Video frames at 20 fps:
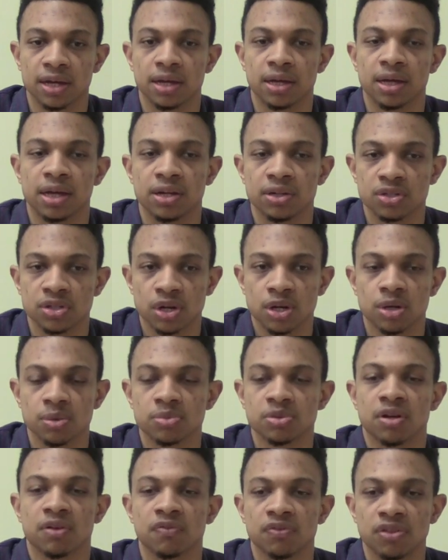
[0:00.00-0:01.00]
in terms
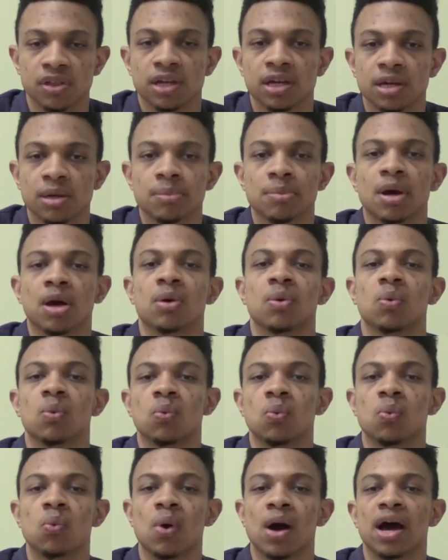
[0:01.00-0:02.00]
of thinking about
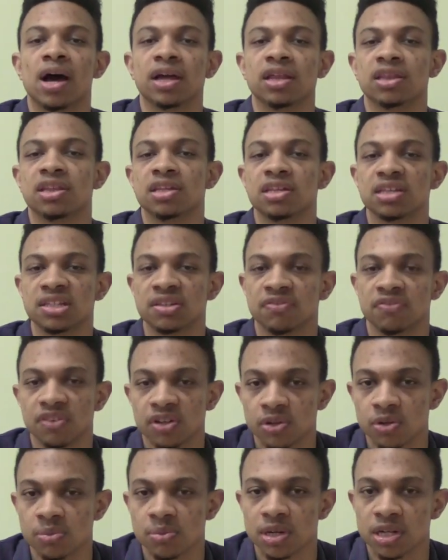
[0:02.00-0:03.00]
why this
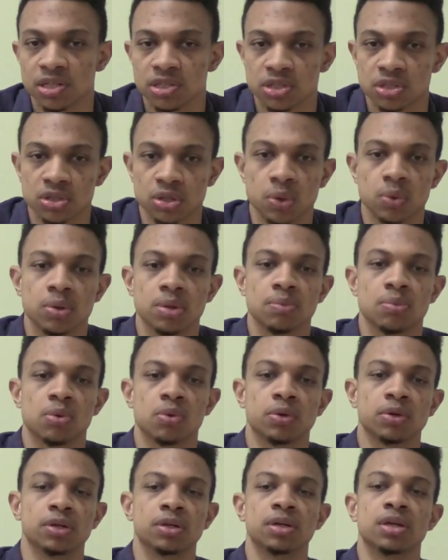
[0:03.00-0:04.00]
film is so
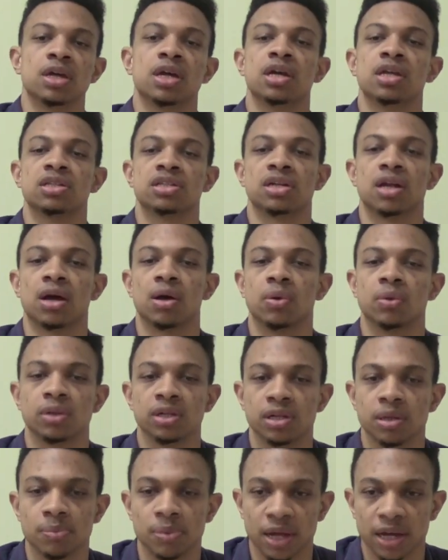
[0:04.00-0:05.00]
important to not only the
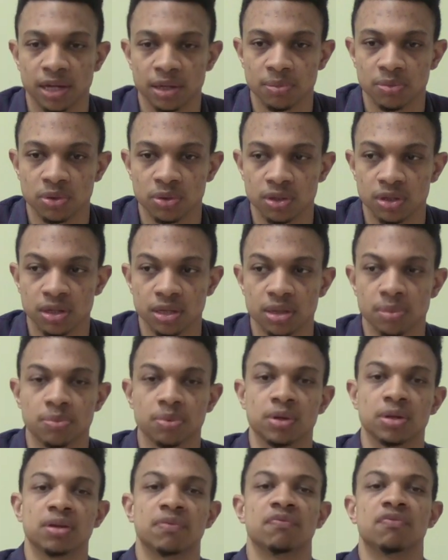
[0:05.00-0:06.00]
Black community,
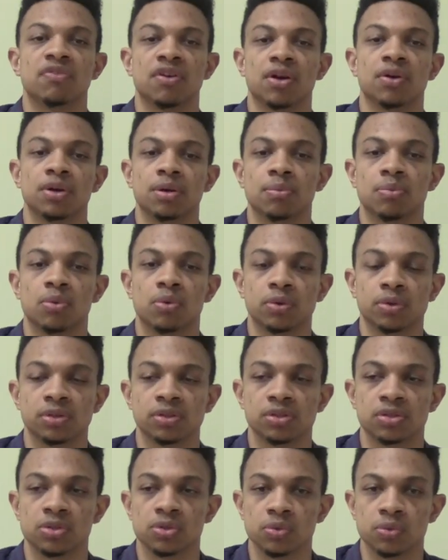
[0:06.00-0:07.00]
but very important
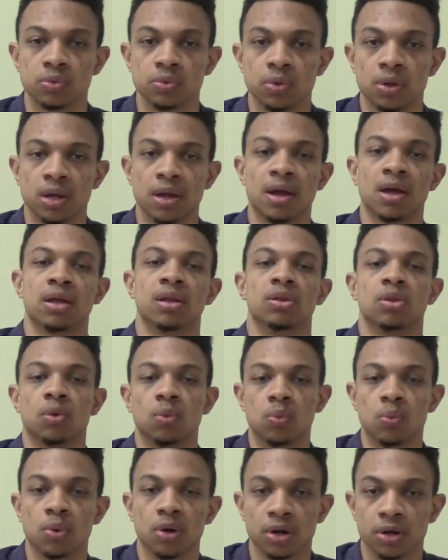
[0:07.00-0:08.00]
to the
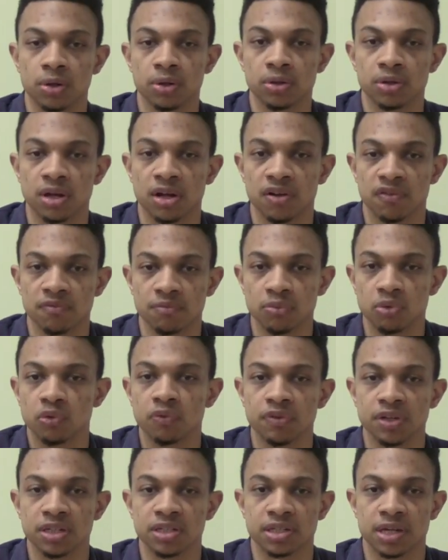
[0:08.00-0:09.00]
world of
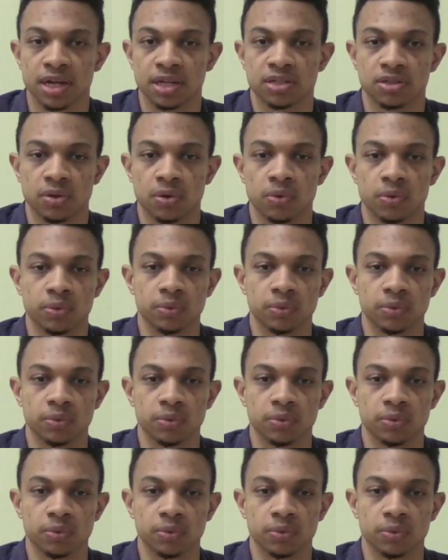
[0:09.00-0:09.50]
movies as a whole.